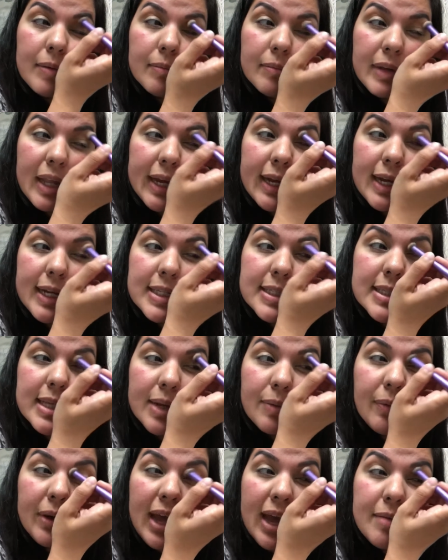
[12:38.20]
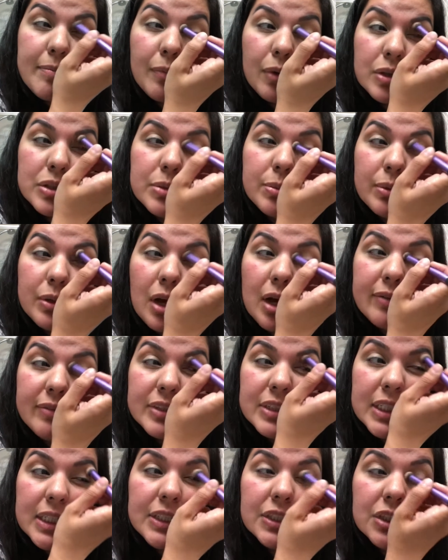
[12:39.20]
like I said, we had multiple
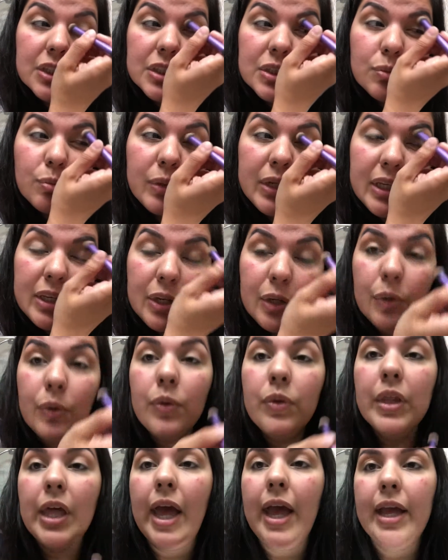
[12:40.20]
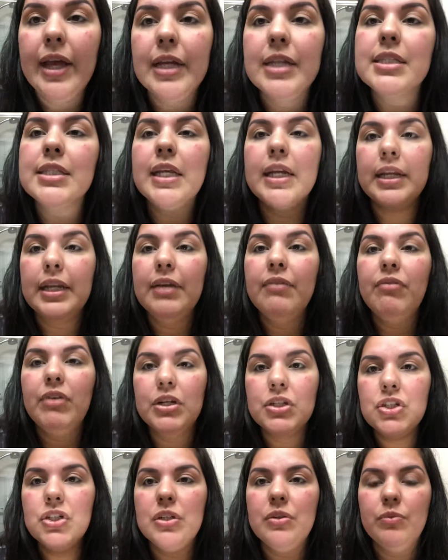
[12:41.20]
conversations. We knew that his kidney
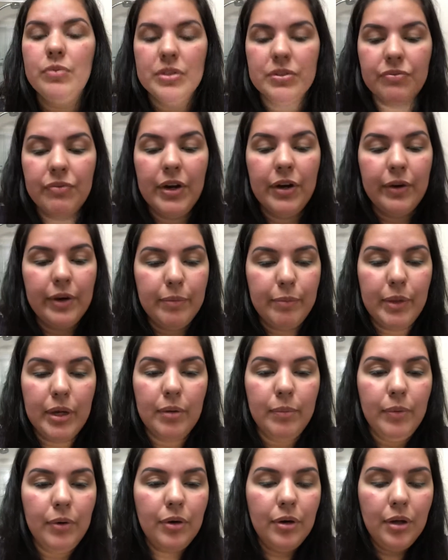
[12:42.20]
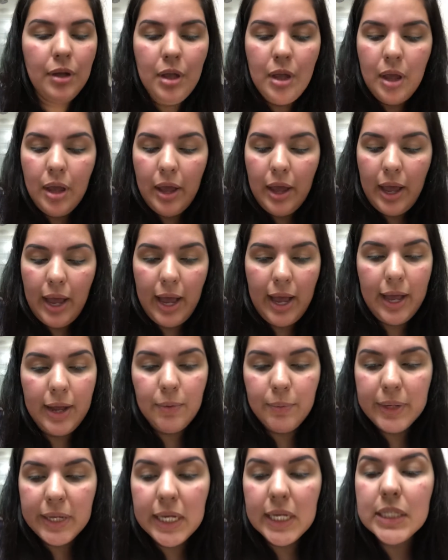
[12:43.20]
function was very minimal, and
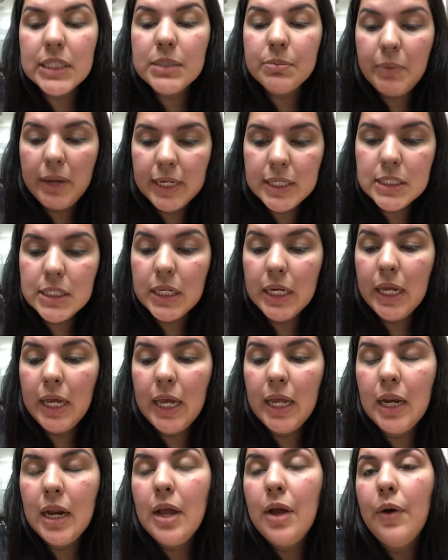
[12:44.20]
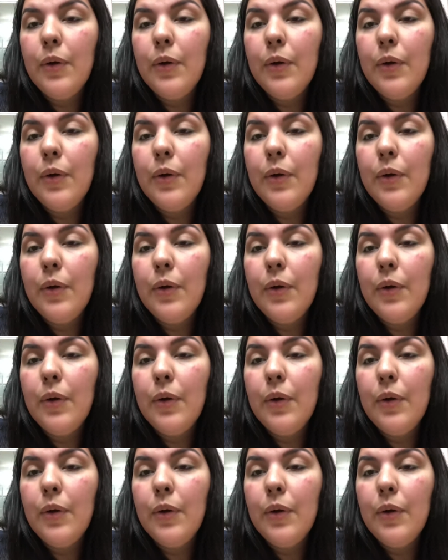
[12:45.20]
we expected it.